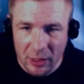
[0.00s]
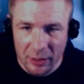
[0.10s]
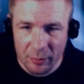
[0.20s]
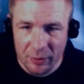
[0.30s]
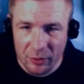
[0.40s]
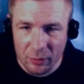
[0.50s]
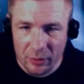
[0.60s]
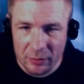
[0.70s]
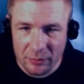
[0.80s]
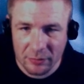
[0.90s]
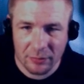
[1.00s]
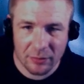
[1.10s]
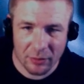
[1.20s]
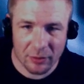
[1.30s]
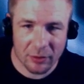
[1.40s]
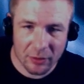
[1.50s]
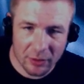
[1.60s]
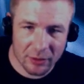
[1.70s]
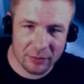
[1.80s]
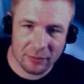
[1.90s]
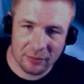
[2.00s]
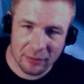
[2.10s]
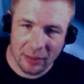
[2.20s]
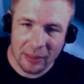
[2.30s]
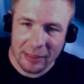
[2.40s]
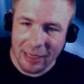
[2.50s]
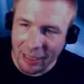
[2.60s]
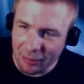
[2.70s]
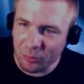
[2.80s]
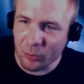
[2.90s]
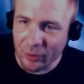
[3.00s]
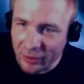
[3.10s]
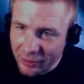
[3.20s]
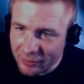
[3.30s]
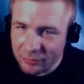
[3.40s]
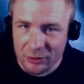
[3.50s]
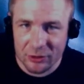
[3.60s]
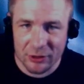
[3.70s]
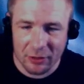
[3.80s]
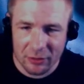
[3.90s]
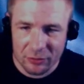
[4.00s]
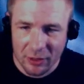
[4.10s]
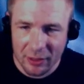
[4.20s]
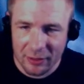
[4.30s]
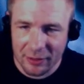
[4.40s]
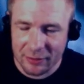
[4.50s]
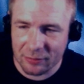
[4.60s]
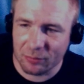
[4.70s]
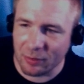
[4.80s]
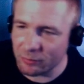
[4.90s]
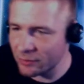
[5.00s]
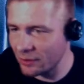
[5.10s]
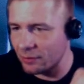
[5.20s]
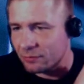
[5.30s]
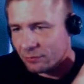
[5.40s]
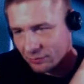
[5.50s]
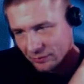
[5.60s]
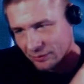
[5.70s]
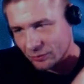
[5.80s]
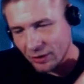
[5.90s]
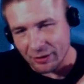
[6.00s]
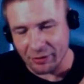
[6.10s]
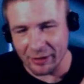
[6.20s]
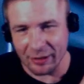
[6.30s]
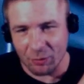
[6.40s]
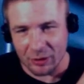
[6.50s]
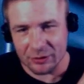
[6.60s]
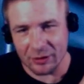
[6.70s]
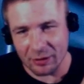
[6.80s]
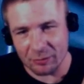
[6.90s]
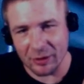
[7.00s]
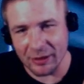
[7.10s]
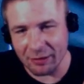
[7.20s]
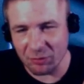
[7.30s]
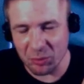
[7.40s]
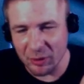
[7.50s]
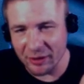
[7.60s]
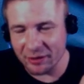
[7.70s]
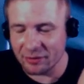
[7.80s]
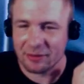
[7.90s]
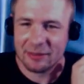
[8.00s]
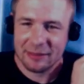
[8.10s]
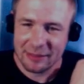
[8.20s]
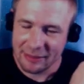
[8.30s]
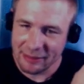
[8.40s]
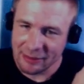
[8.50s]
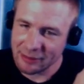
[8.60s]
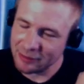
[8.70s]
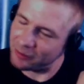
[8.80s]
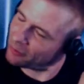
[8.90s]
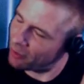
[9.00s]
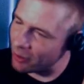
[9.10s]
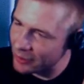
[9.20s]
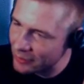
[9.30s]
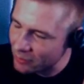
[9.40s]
how you been doing? Are you good? I'm doing good. Just chilling, trying to get some, trying to grind that watch time like everybody. Hard to get